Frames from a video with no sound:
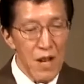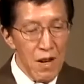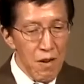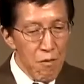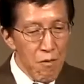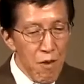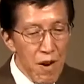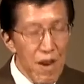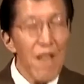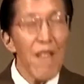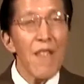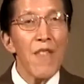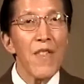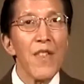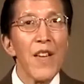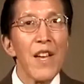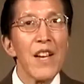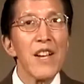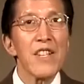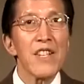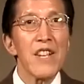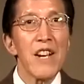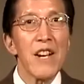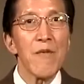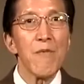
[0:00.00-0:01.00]
One of the
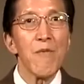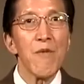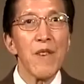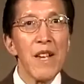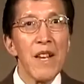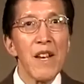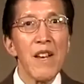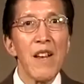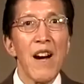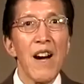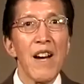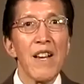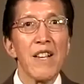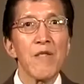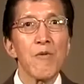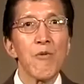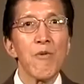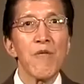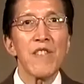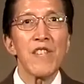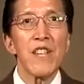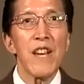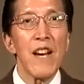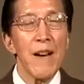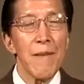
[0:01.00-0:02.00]
things I realized
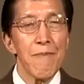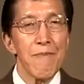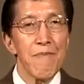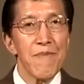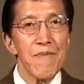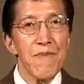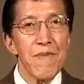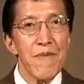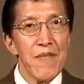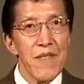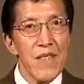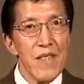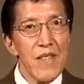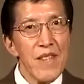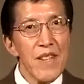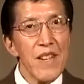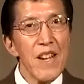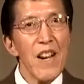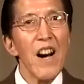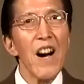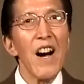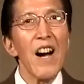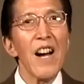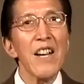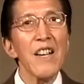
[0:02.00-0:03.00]
was that
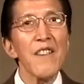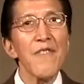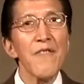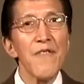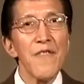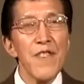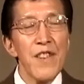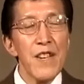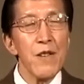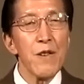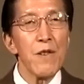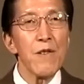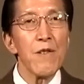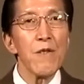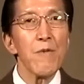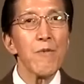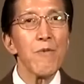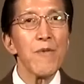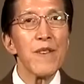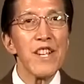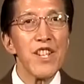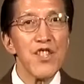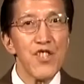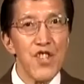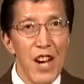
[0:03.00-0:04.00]
I feared
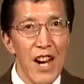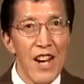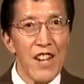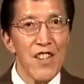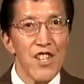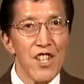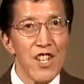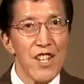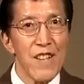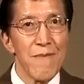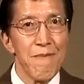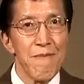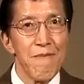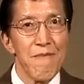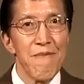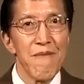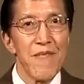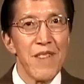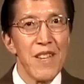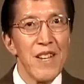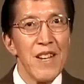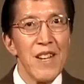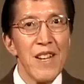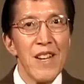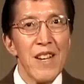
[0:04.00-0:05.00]
rejection,
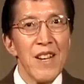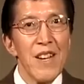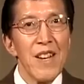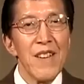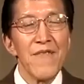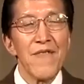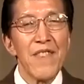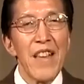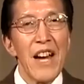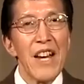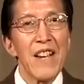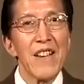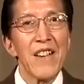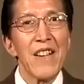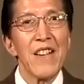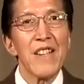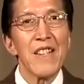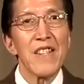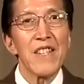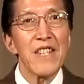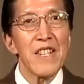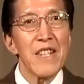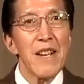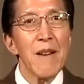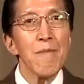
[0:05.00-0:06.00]
that in
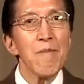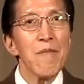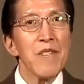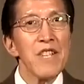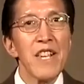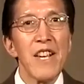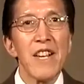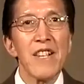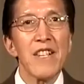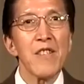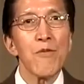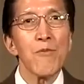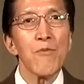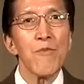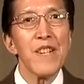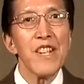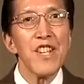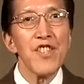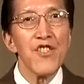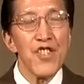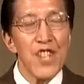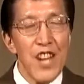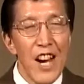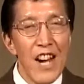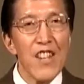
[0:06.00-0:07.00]
some sense
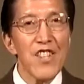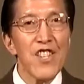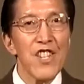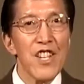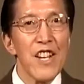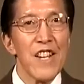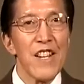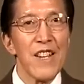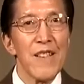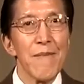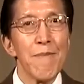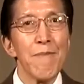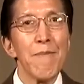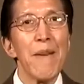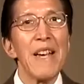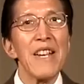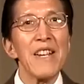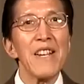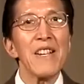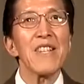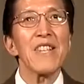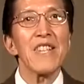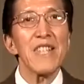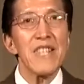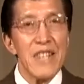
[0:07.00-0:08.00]
rejection made
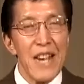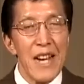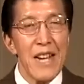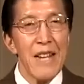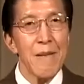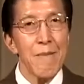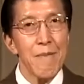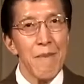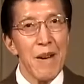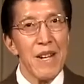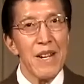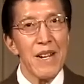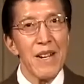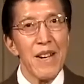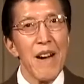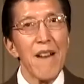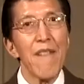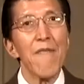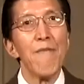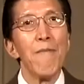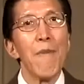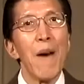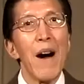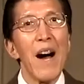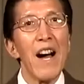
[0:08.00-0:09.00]
a statement
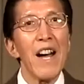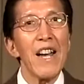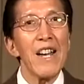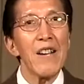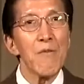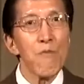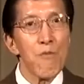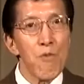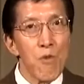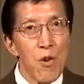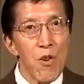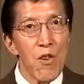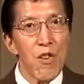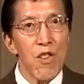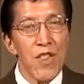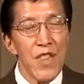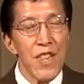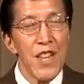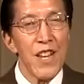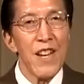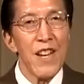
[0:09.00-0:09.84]
of my worth